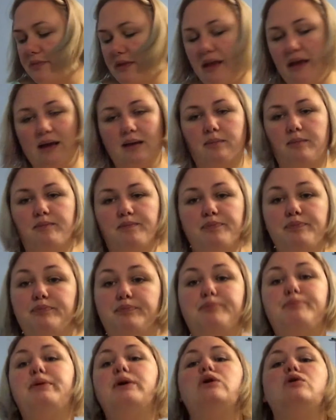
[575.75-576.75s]
Like,
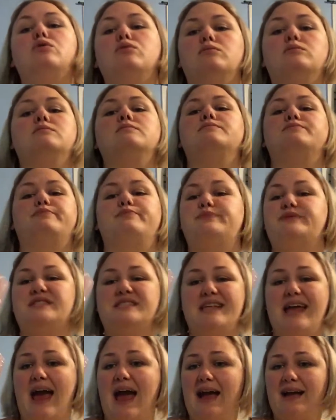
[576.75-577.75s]
boom.
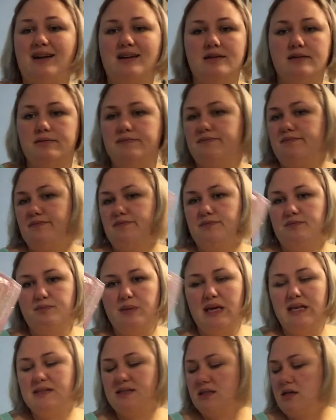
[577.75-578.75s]
Snack,
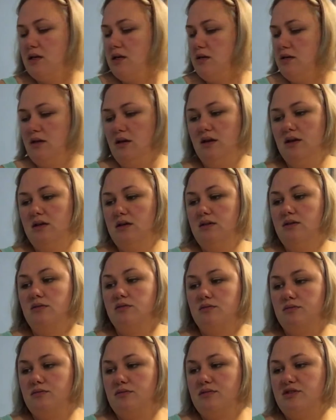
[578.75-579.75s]
pizza,
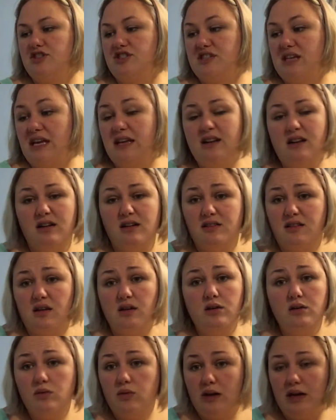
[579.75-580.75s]
just eat it on its
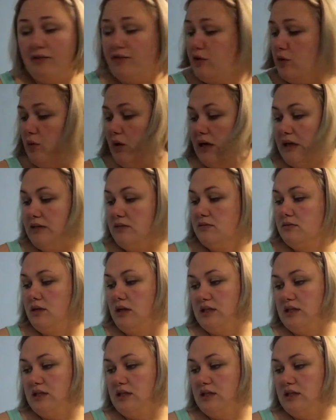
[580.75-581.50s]
own, whatever you want.